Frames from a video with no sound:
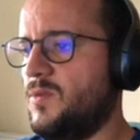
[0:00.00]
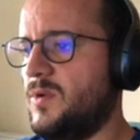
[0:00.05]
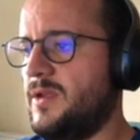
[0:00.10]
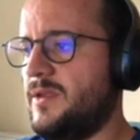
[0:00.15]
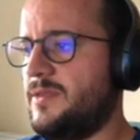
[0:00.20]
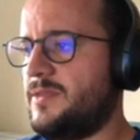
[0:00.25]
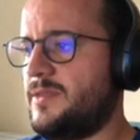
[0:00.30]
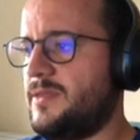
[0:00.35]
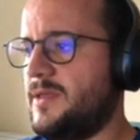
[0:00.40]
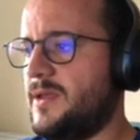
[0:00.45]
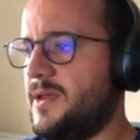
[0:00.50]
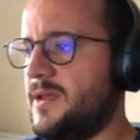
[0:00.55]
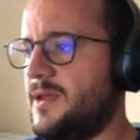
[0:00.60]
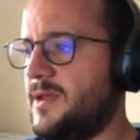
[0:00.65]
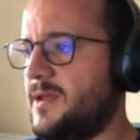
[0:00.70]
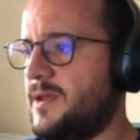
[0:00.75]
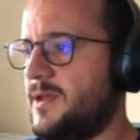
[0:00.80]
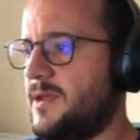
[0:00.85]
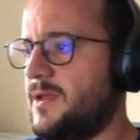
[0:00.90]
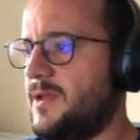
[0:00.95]
with
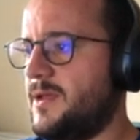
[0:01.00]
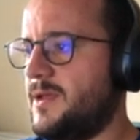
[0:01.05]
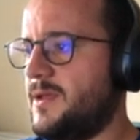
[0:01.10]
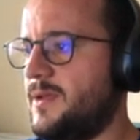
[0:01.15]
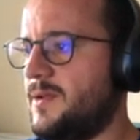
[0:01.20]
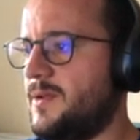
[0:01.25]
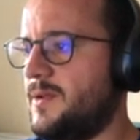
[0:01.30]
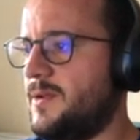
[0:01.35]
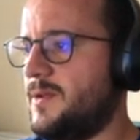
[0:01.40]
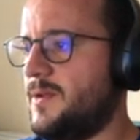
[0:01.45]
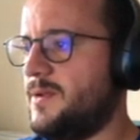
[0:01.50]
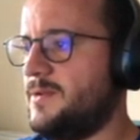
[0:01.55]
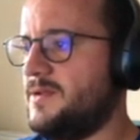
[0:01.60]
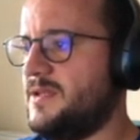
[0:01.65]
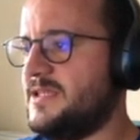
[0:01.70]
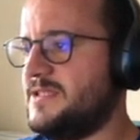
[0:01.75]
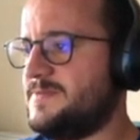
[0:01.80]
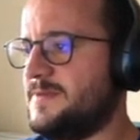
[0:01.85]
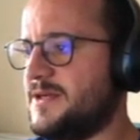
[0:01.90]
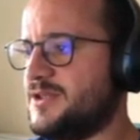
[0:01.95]
uh,
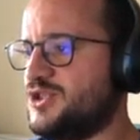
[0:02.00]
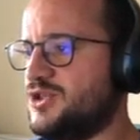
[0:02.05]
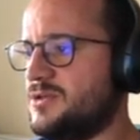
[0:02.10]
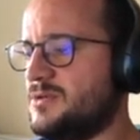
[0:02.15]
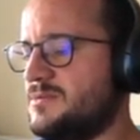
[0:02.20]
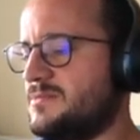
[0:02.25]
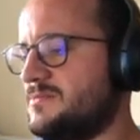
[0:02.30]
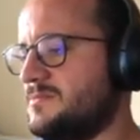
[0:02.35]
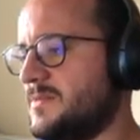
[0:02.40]
this version.